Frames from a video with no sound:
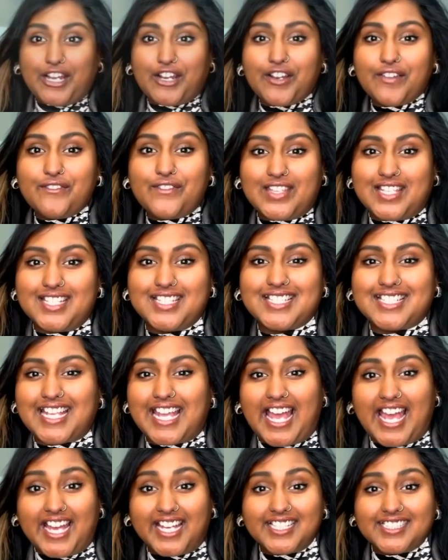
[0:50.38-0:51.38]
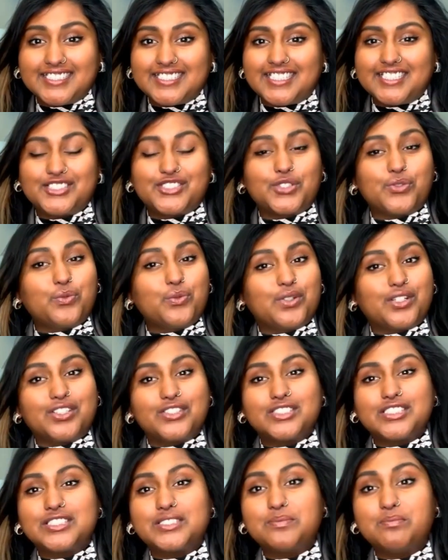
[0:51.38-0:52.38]
The ERAVISC X is the
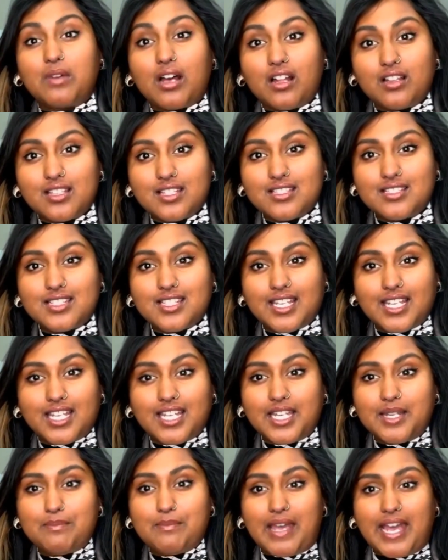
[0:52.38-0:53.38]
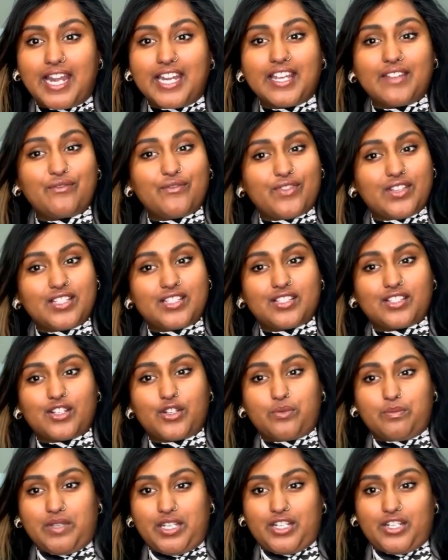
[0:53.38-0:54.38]
world's smallest kinematic
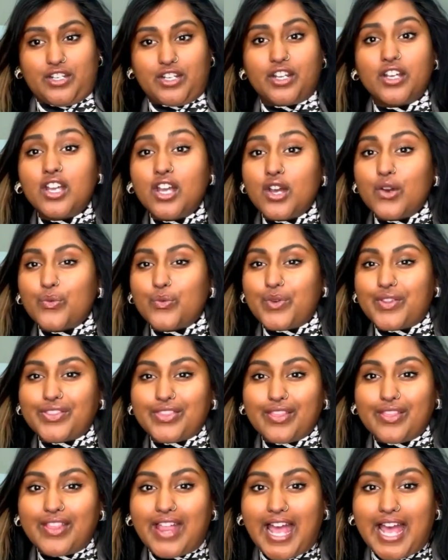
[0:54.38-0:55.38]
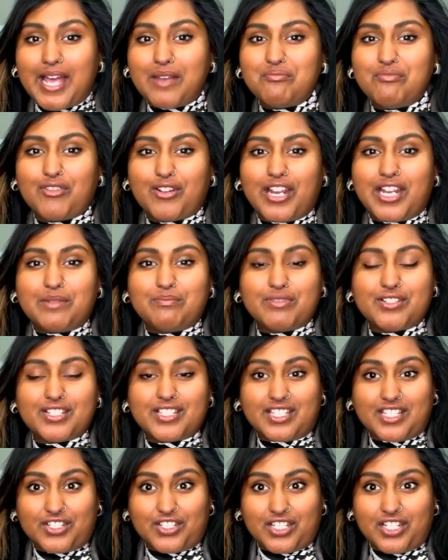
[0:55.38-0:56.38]
viscometer with lab-grade
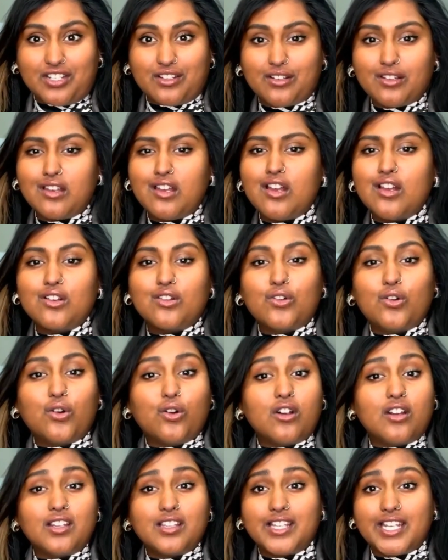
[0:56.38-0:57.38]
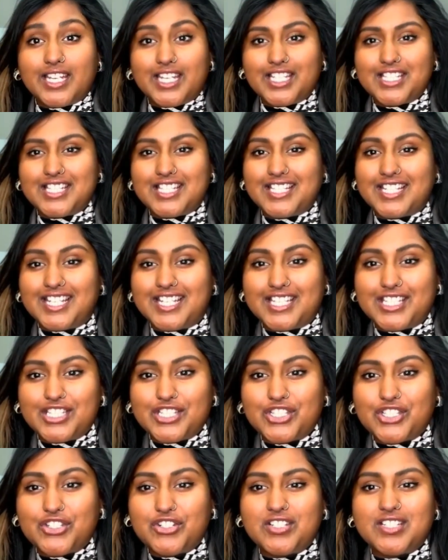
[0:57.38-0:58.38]
precision, correlating to
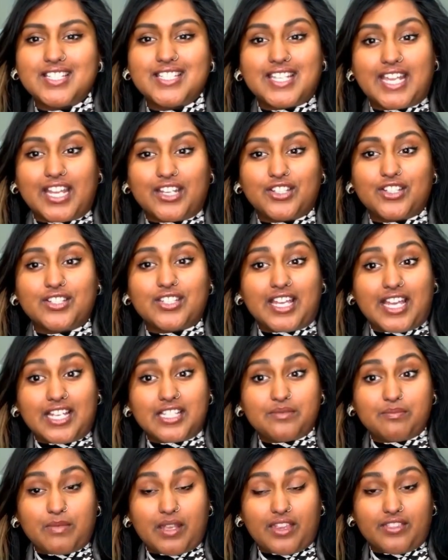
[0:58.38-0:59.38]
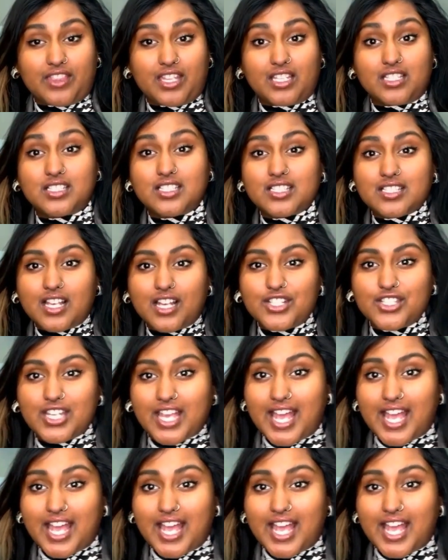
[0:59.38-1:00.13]
industry standard test methods such